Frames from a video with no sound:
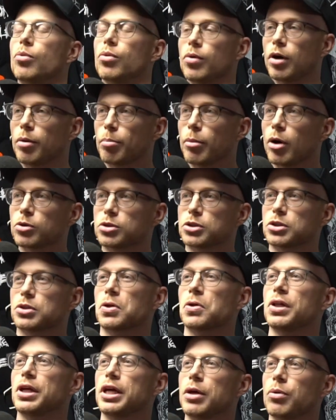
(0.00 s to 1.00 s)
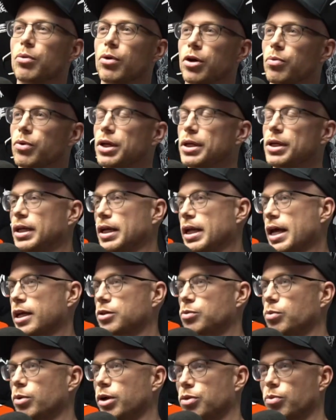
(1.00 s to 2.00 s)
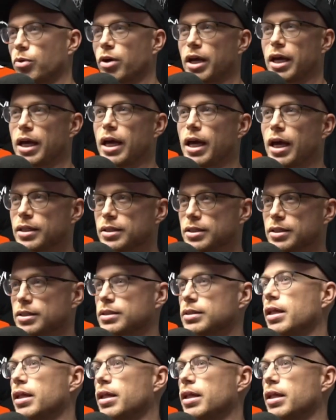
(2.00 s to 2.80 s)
Emotionally, what do we connect with? What hits?